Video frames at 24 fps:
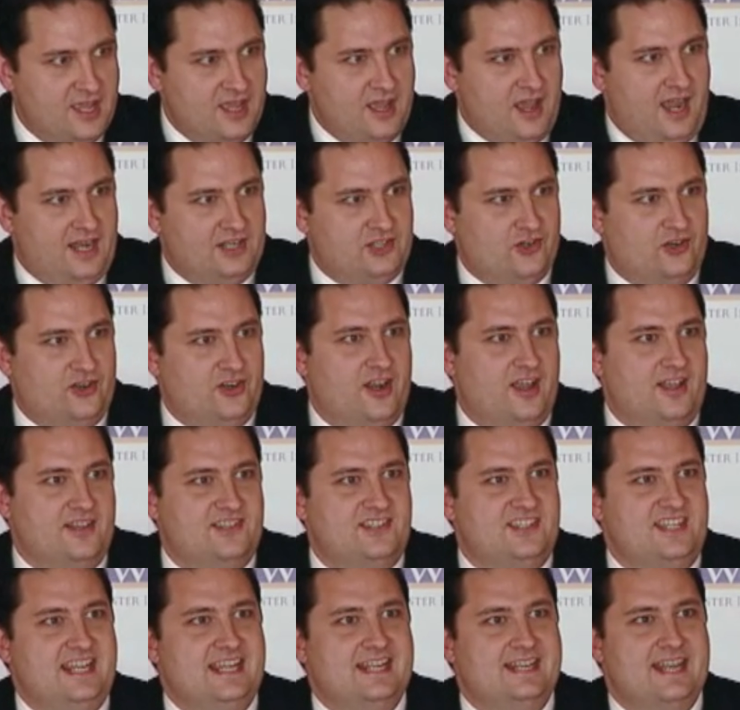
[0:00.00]
I turned on
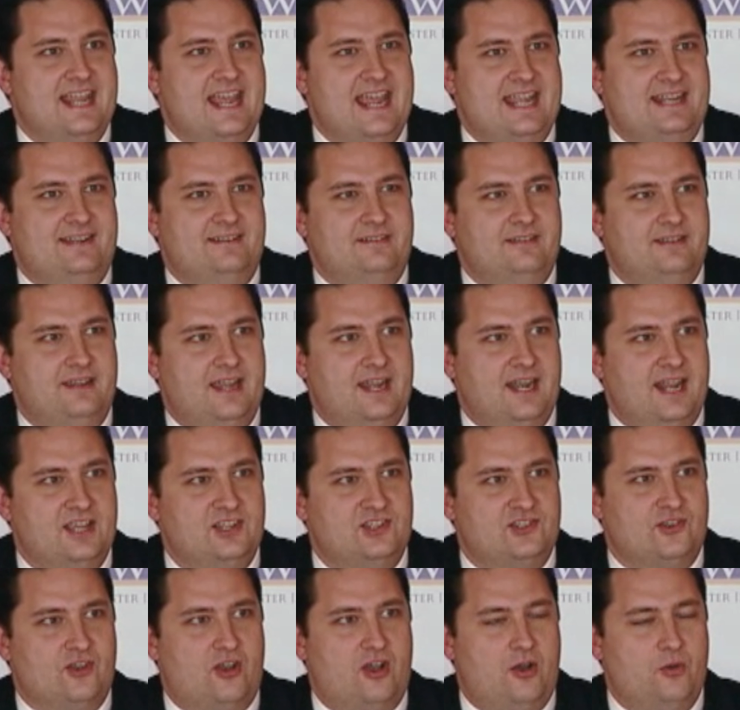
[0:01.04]
CNN and I
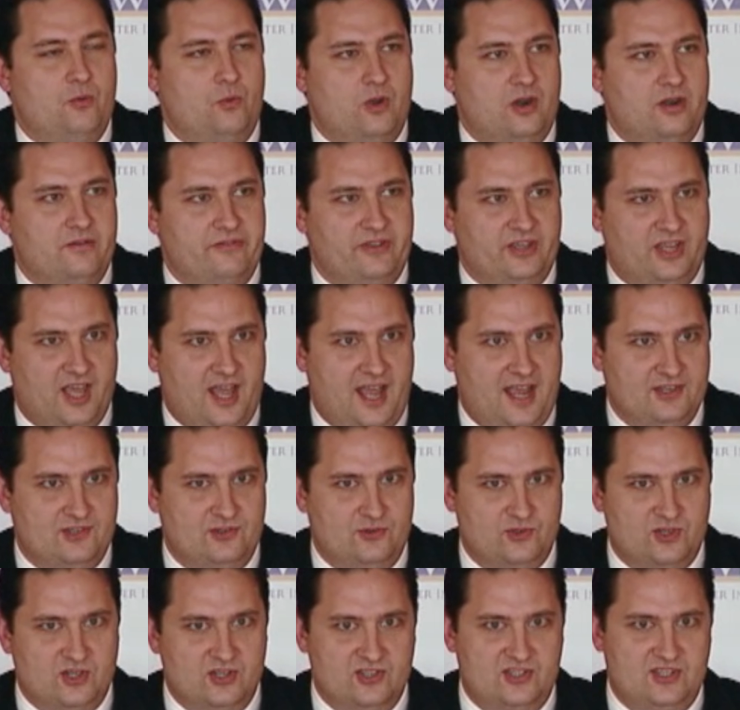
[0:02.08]
saw one of the guys
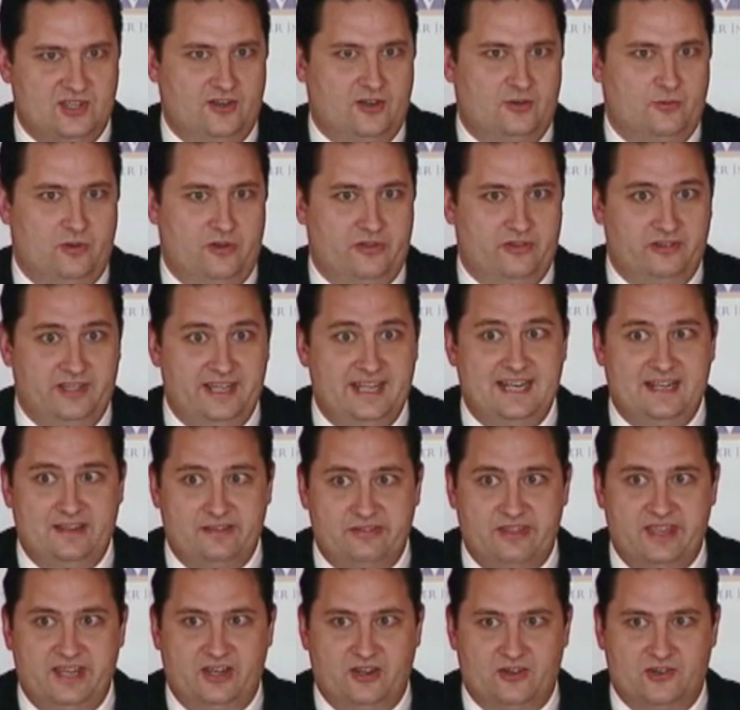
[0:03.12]
who's considered one of the leading
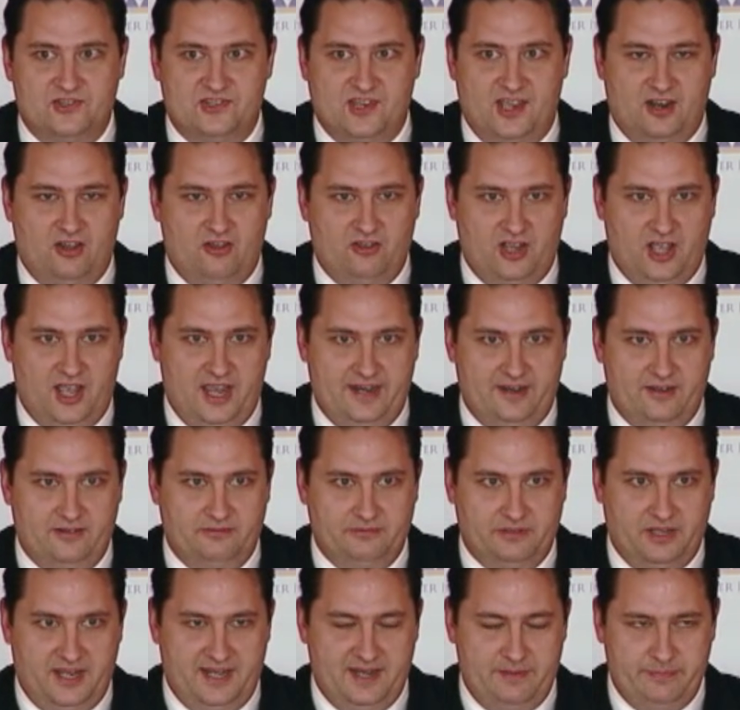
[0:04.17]
thinkers on al-Qaeda,
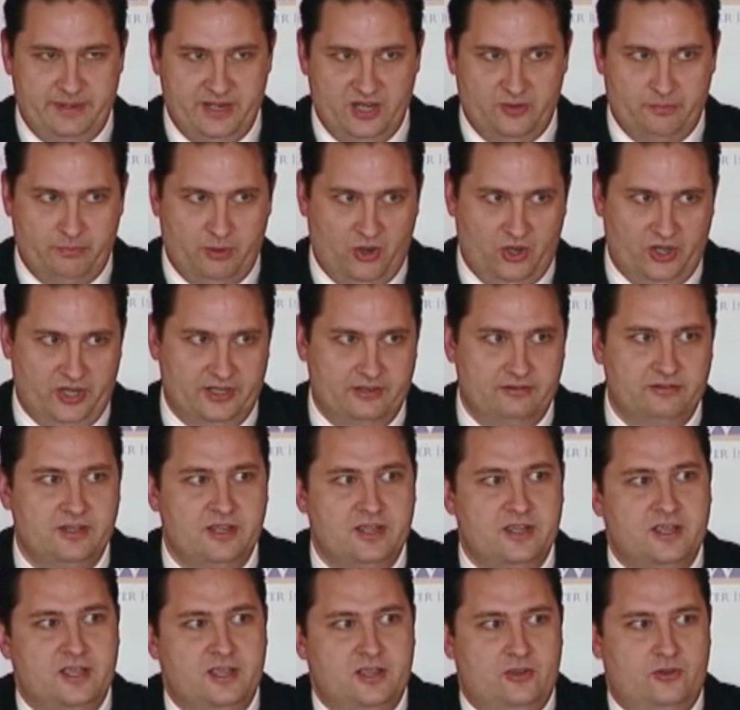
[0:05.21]
a guy named Peter Bergen,
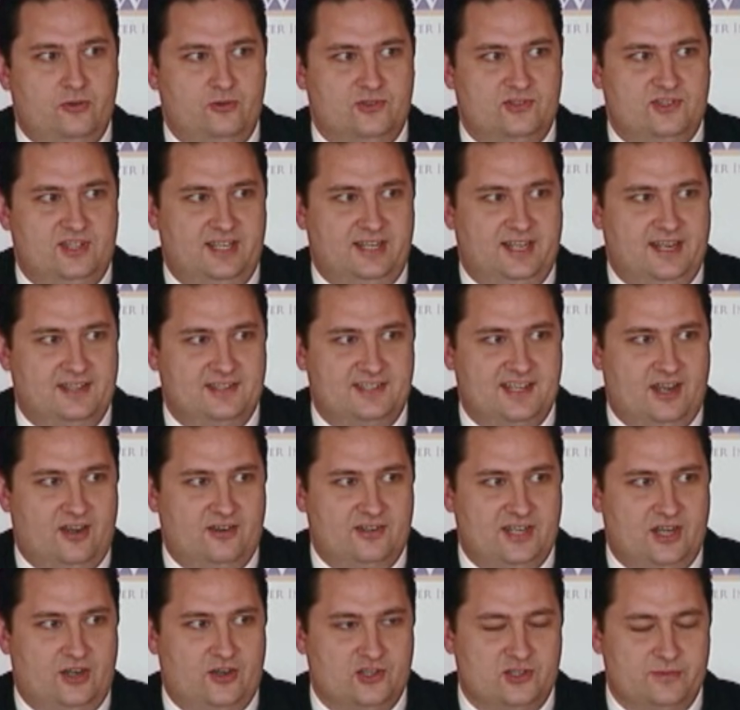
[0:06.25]
who's CNN's
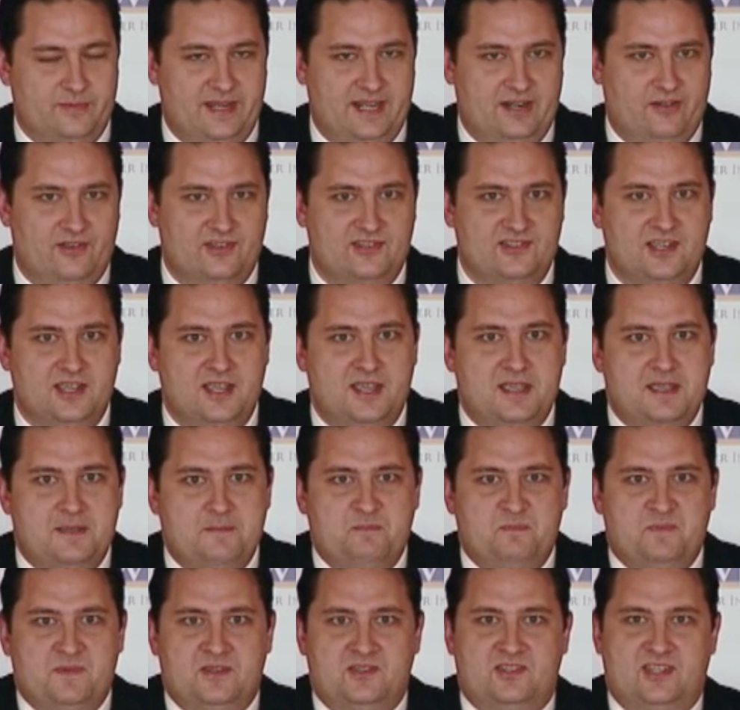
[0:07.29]
counterterrorism analyst,
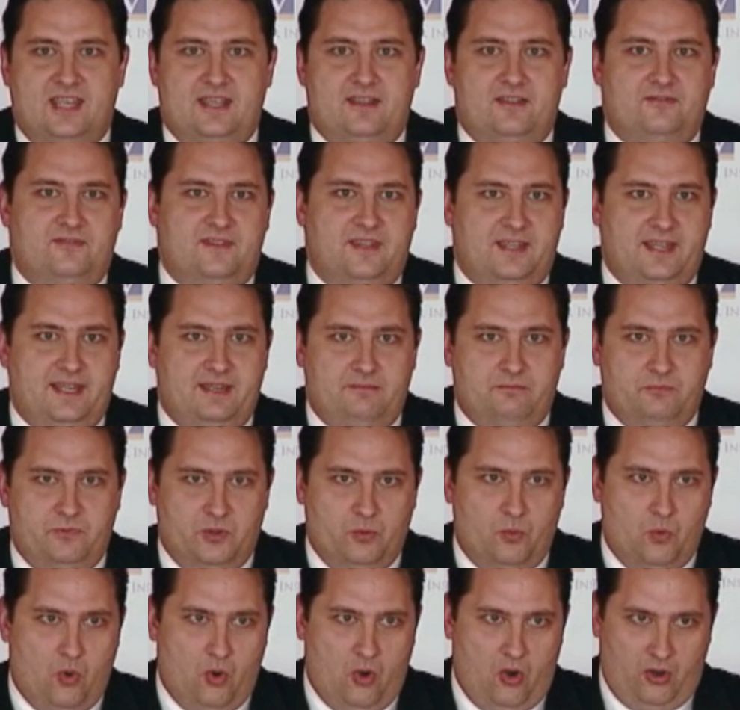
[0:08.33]
say that the
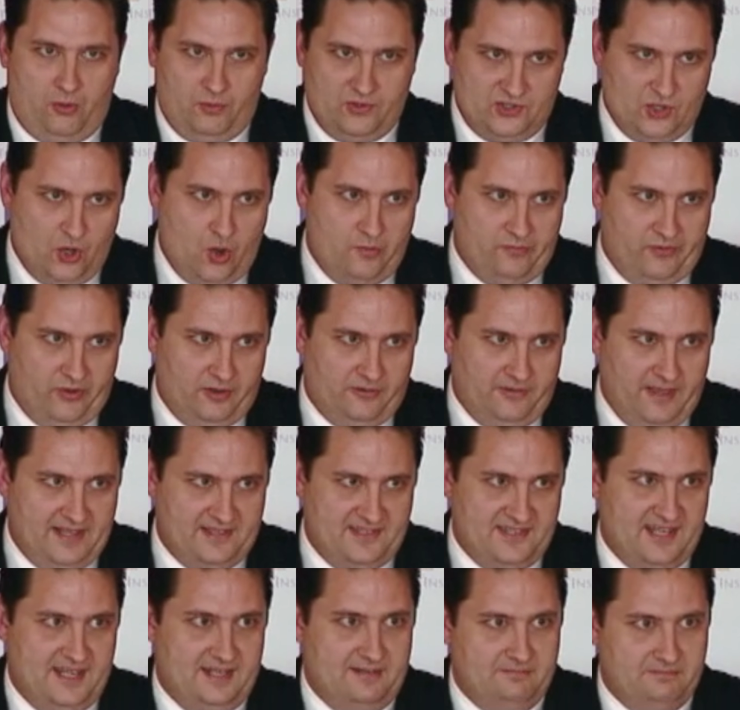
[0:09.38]
war was over,
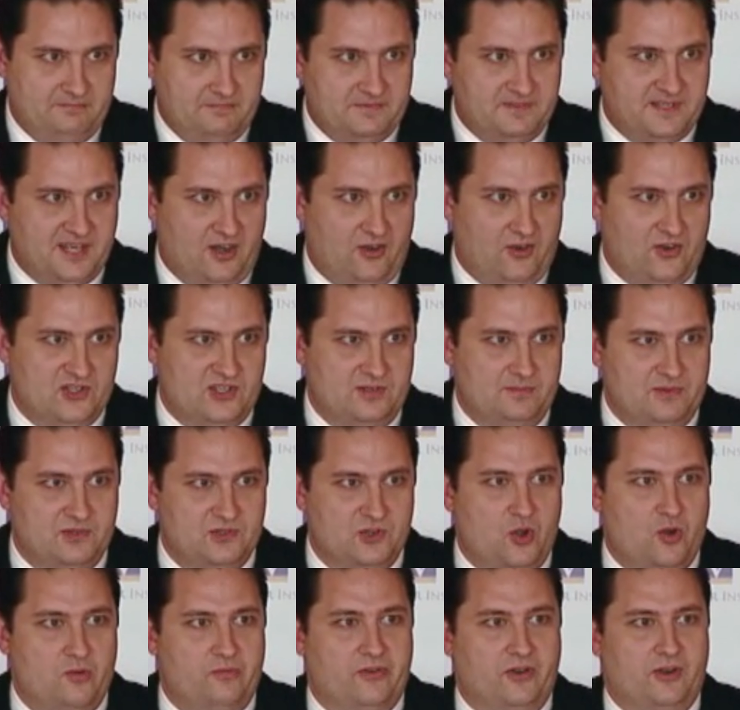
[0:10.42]
that's it, terrorism is
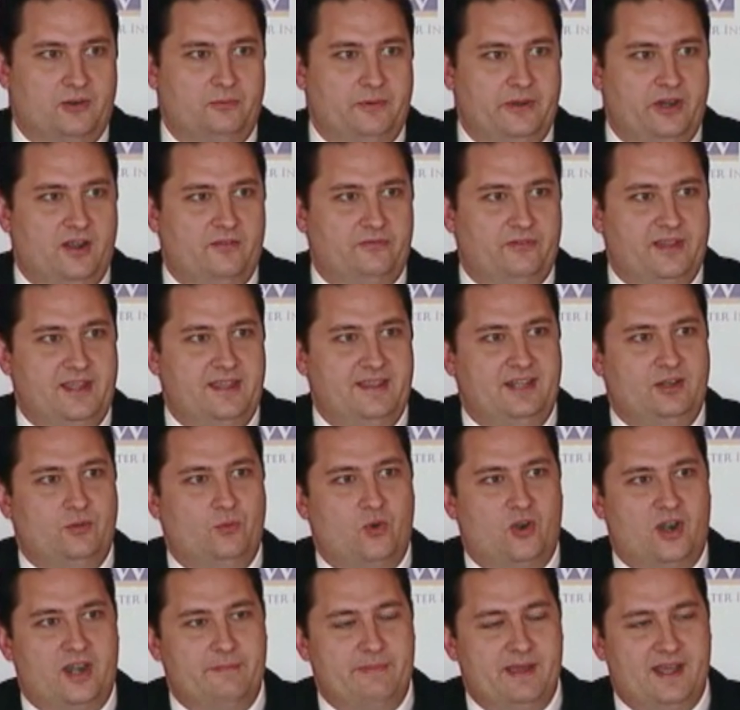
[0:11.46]
over, we don't have anything to
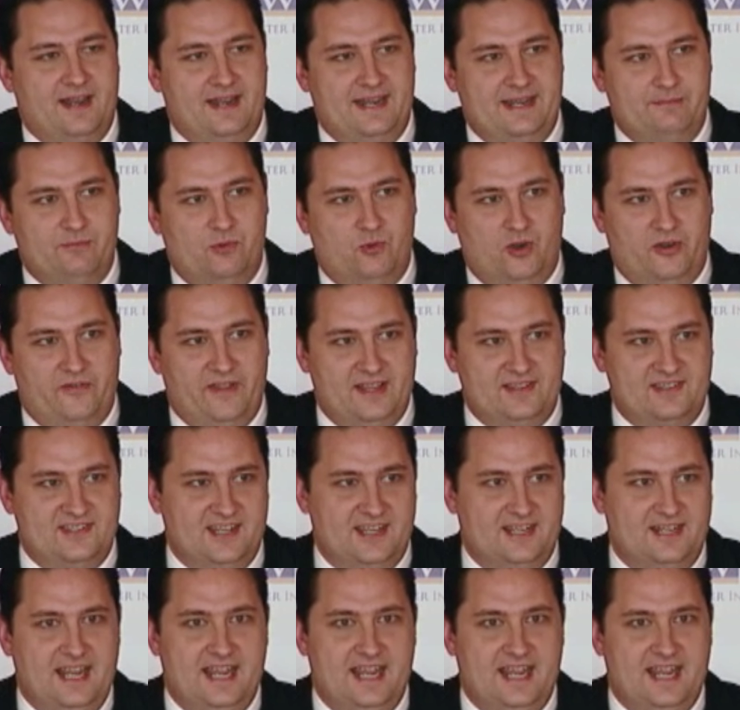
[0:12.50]
worry about anymore, that's it.